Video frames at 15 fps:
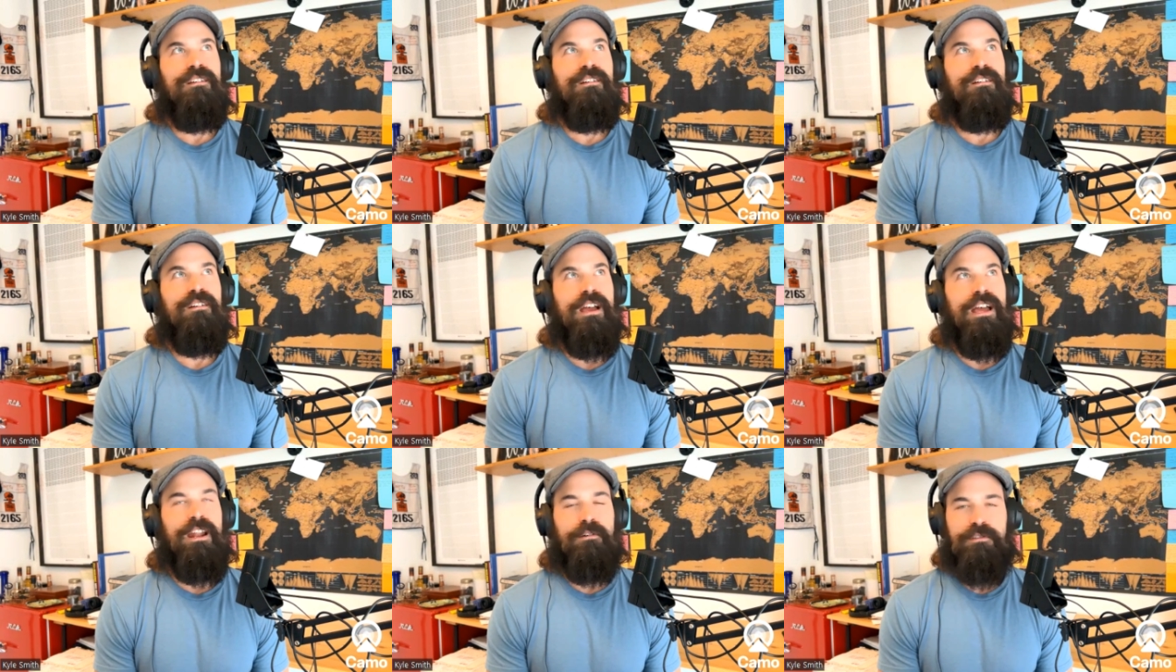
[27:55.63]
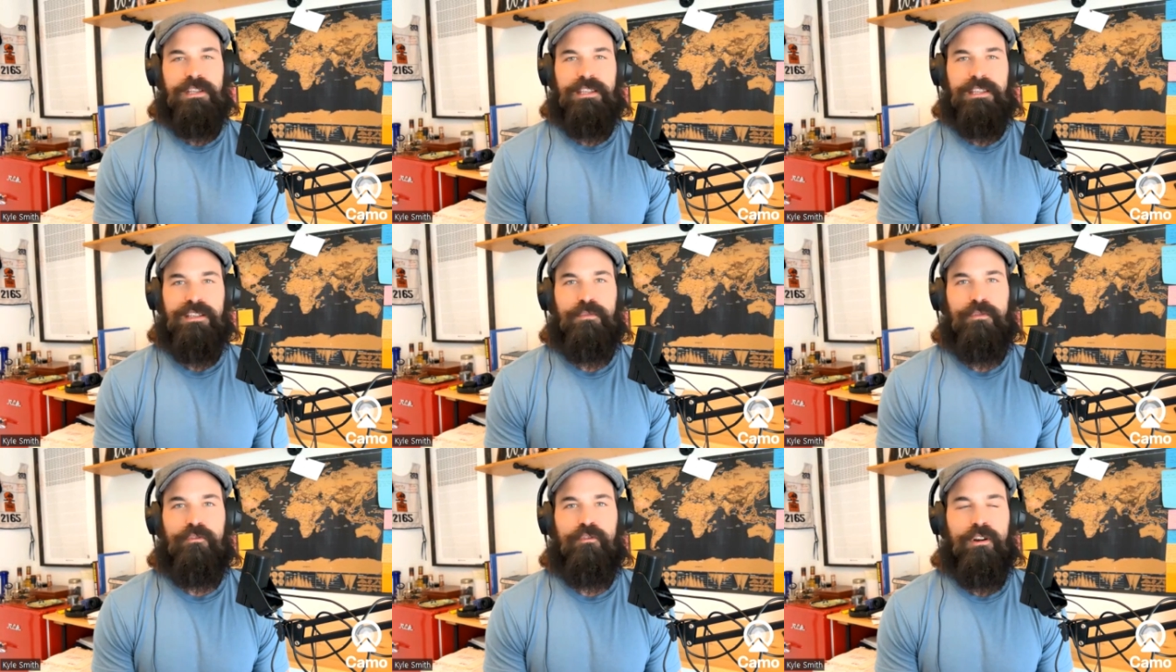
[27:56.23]
and I was like this
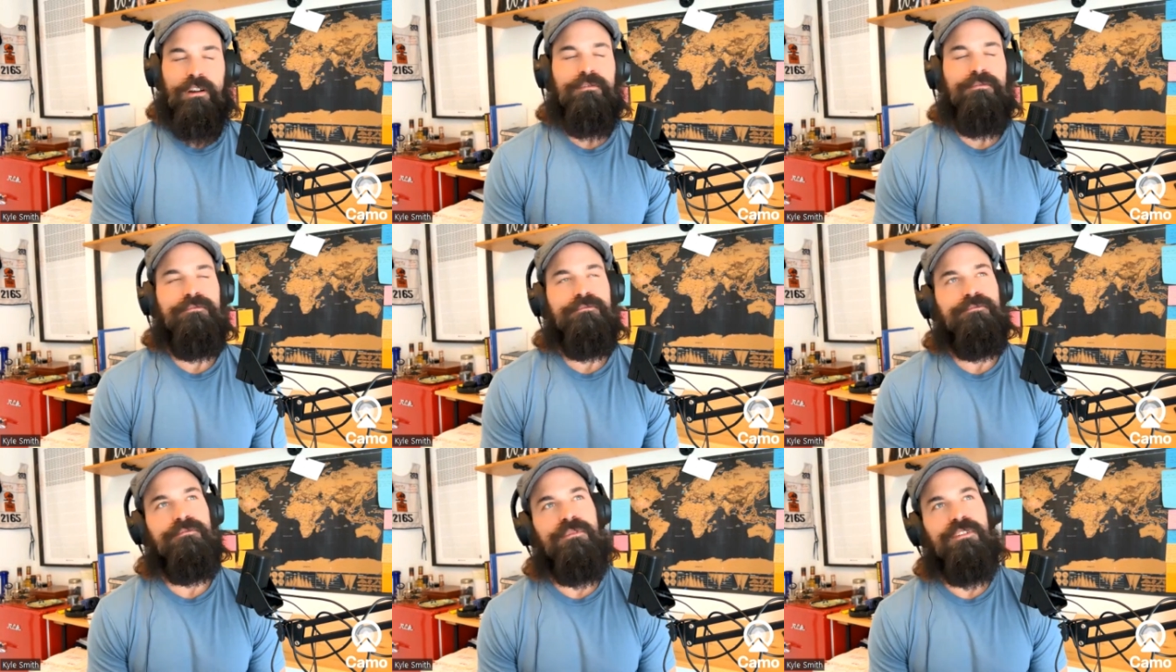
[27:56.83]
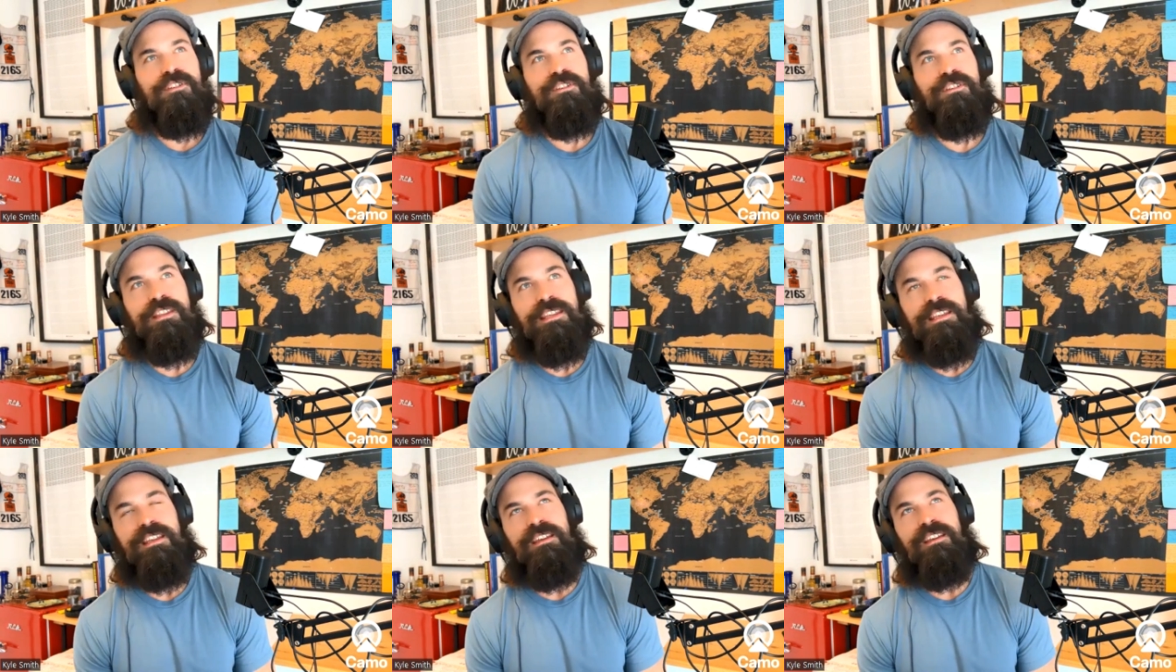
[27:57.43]
before,
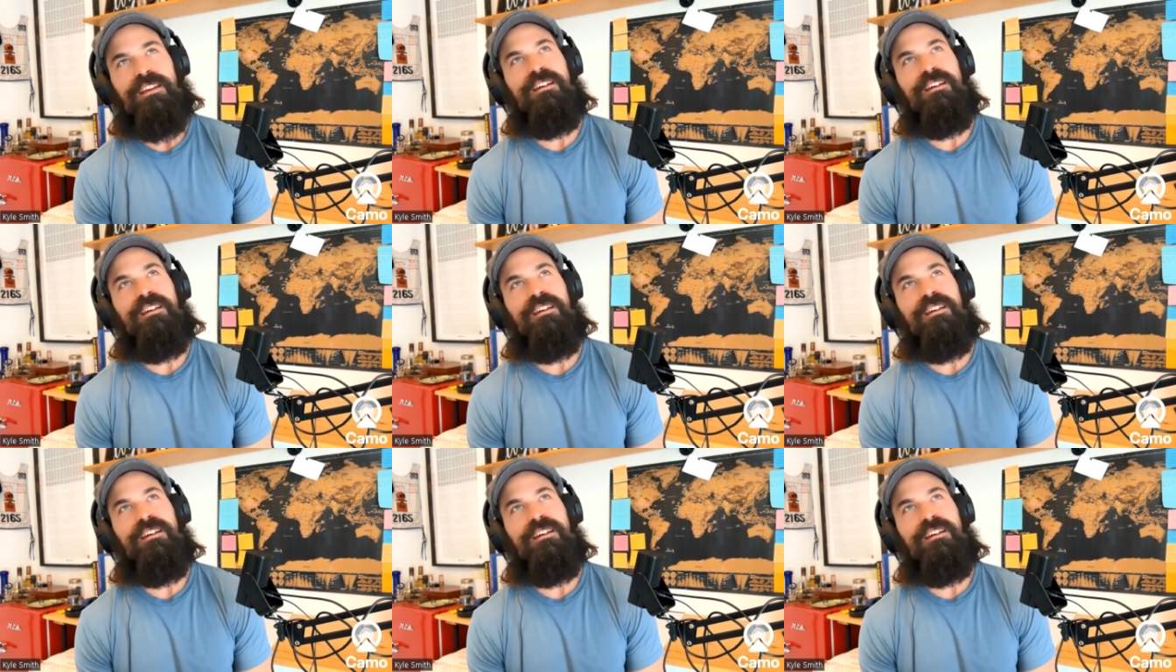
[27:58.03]
the